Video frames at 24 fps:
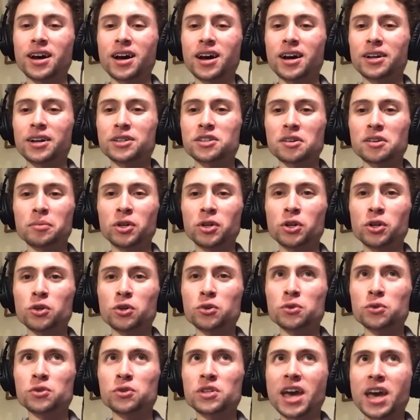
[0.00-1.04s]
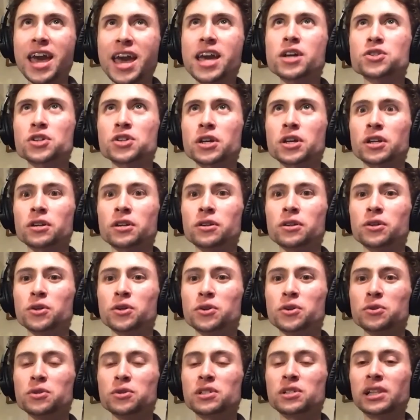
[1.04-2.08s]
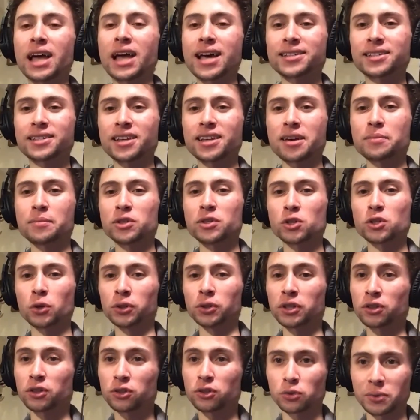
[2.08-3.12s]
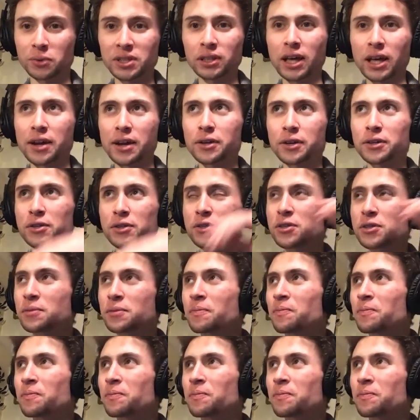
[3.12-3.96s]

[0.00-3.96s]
someone who's Asian, whose last name is only 3 letters.